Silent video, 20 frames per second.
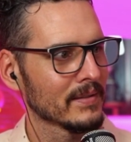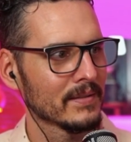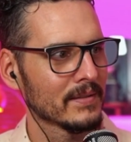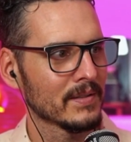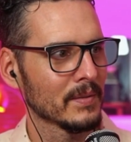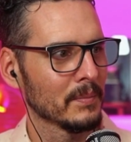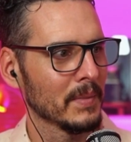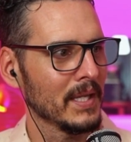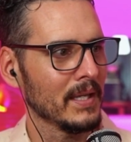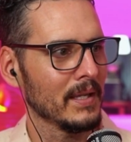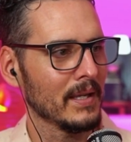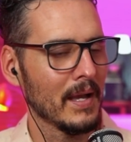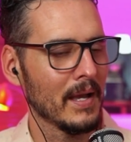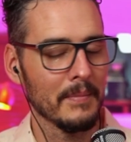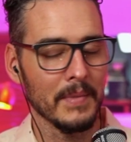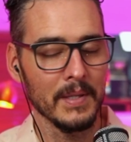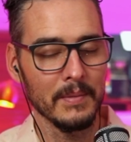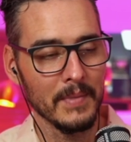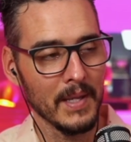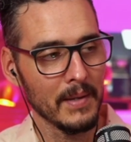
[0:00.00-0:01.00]
me, I
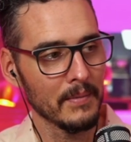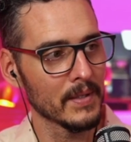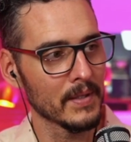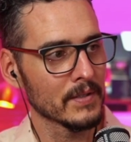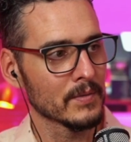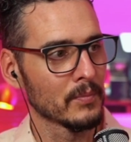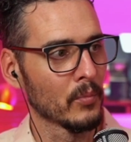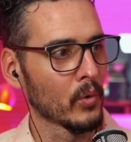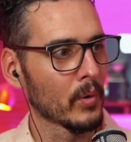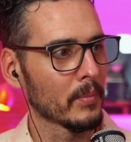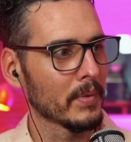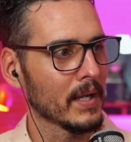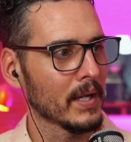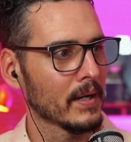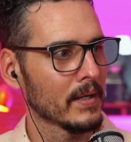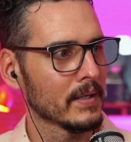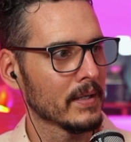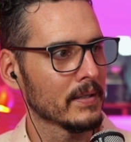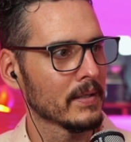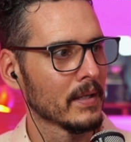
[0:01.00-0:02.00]
mean, maybe there's more
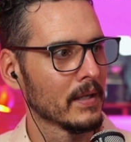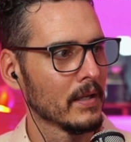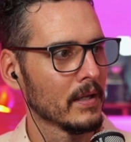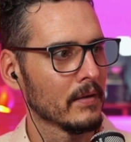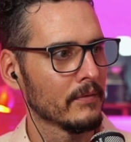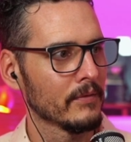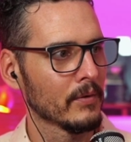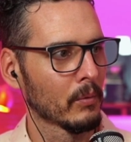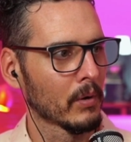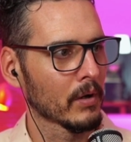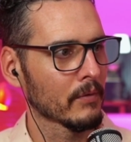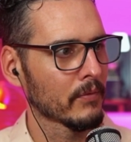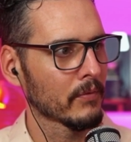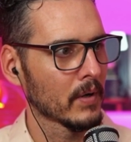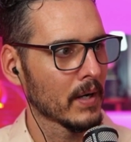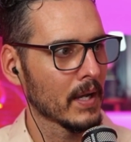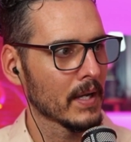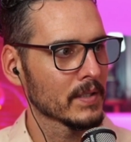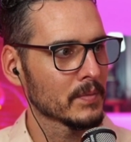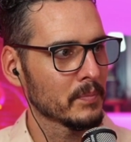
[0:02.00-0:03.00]
behind it. If you work for
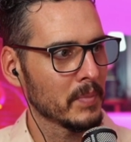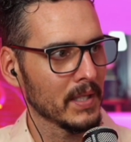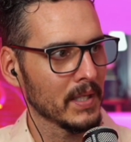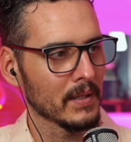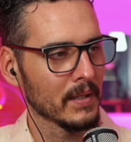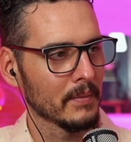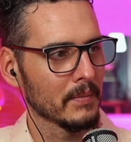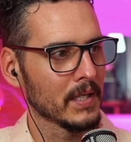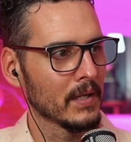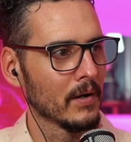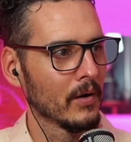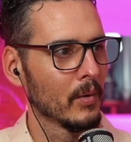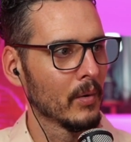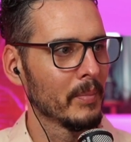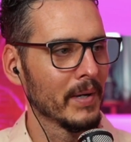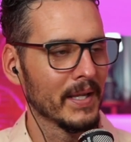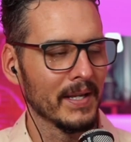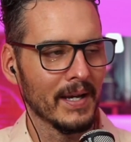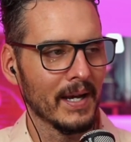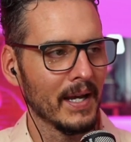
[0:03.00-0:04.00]
an ISP, let me know.
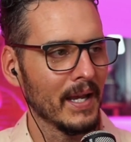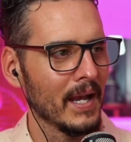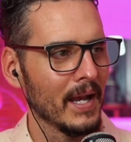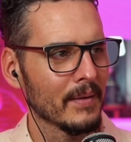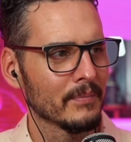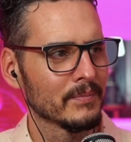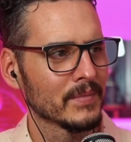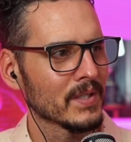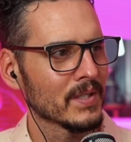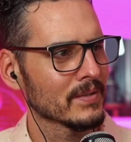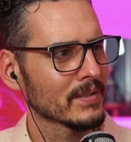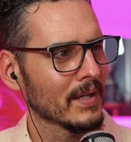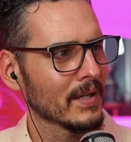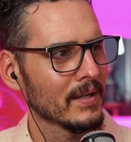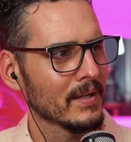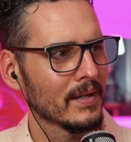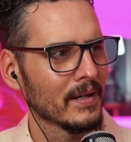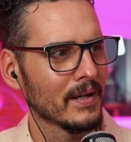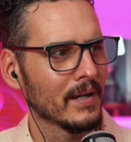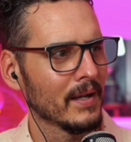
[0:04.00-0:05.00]
But I'm just
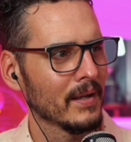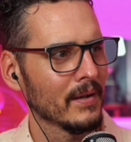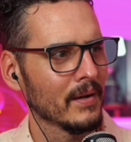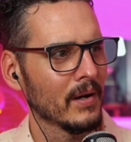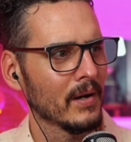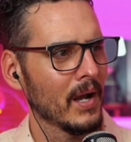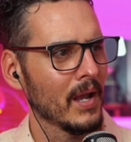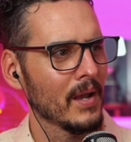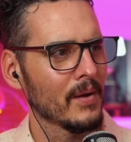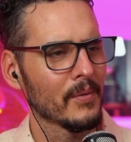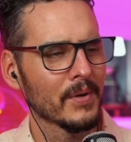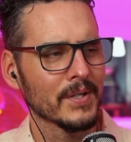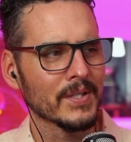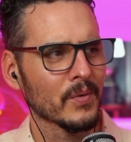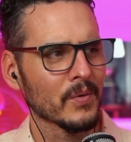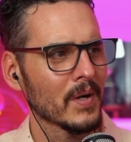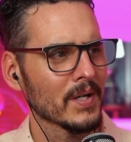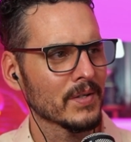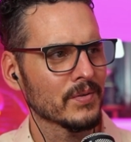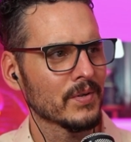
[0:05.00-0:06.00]
I always
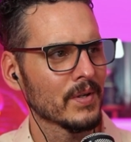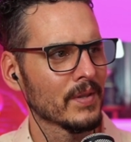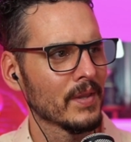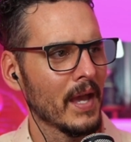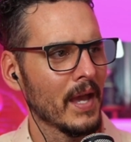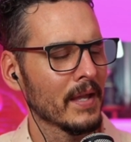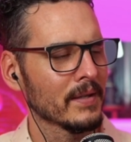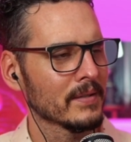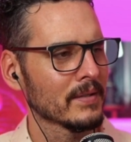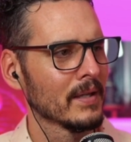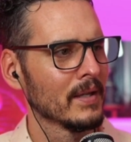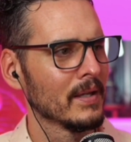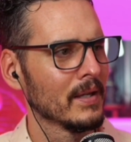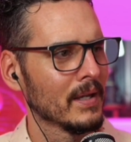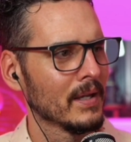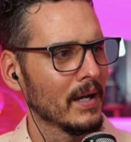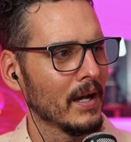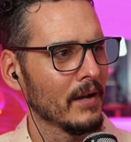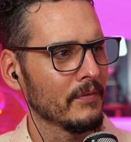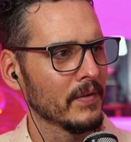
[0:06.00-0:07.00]
question that.
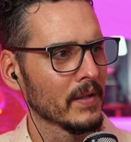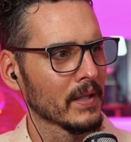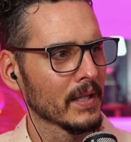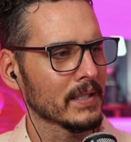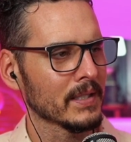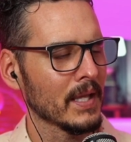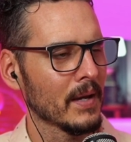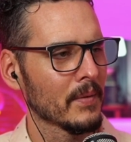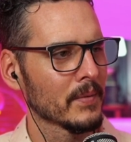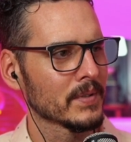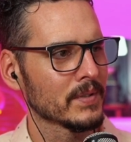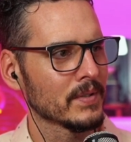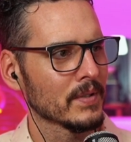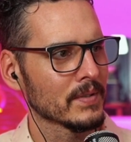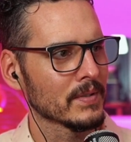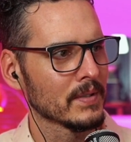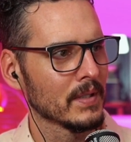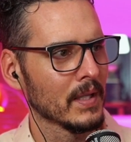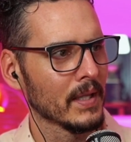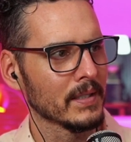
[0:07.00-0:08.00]
I feel like that was
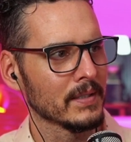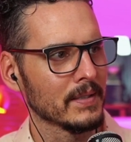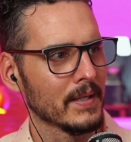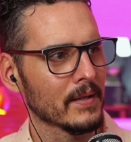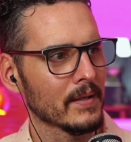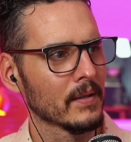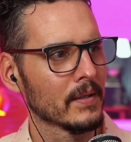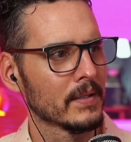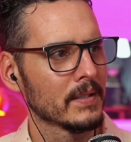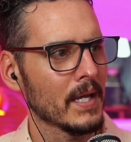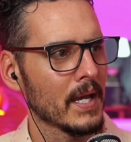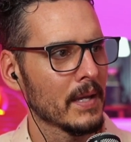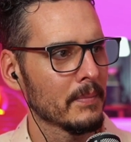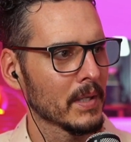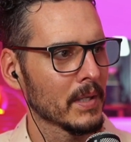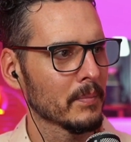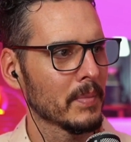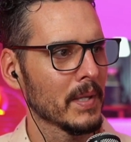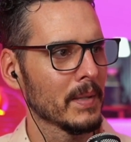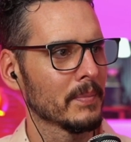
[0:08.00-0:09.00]
just like nickel and
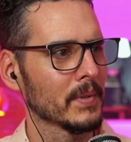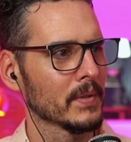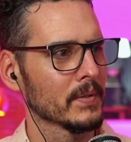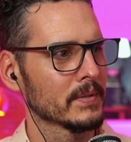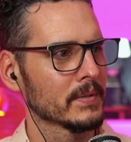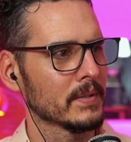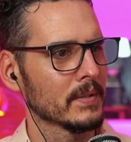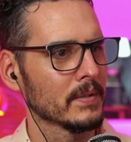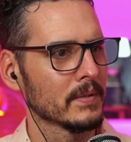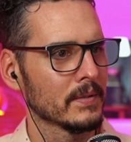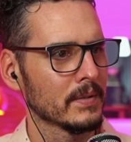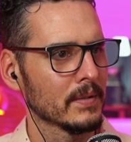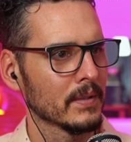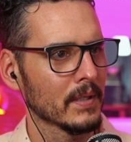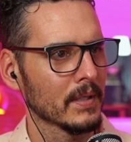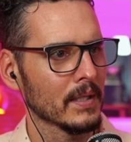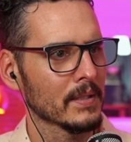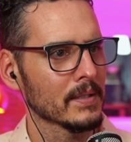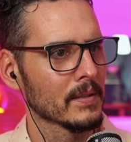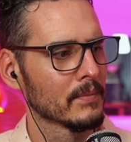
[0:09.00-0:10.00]
diming people to
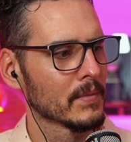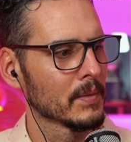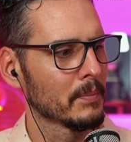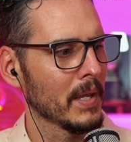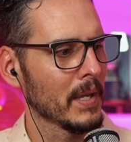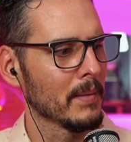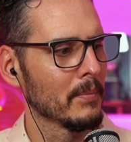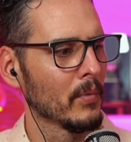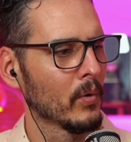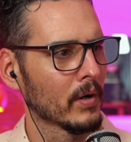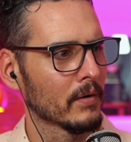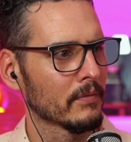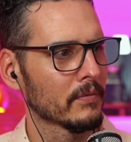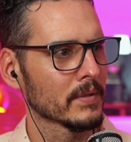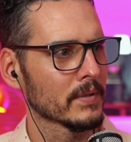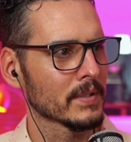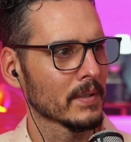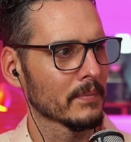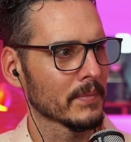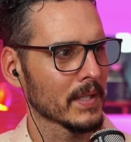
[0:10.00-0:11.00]
get them to pay more for
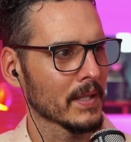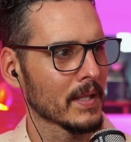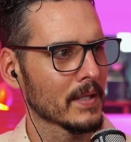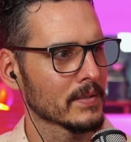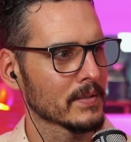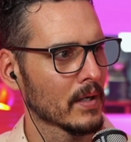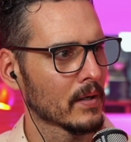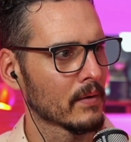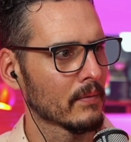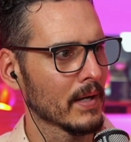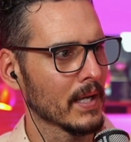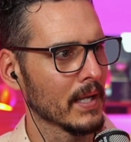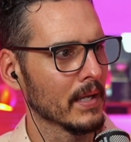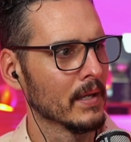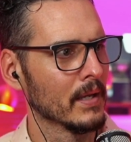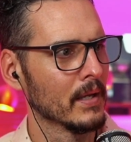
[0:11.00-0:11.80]
something that's already